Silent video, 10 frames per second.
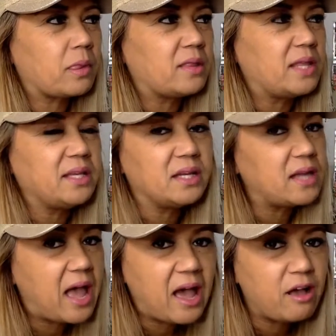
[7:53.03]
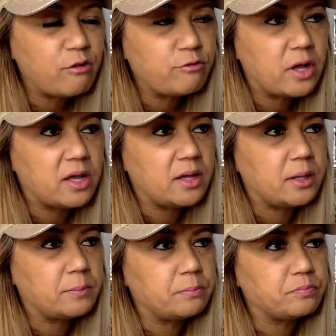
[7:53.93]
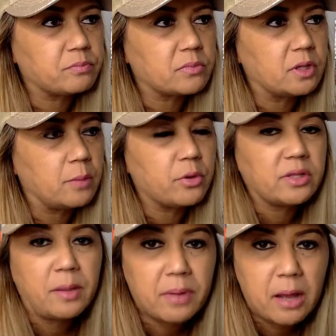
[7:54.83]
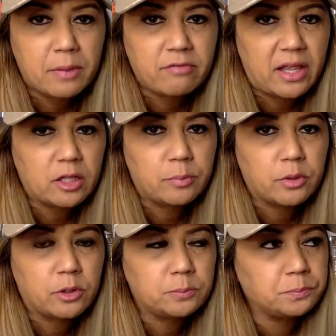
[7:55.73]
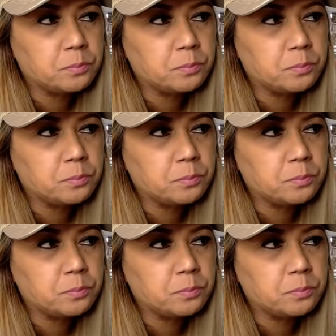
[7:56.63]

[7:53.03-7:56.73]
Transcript: They didn't have a birthday bomb available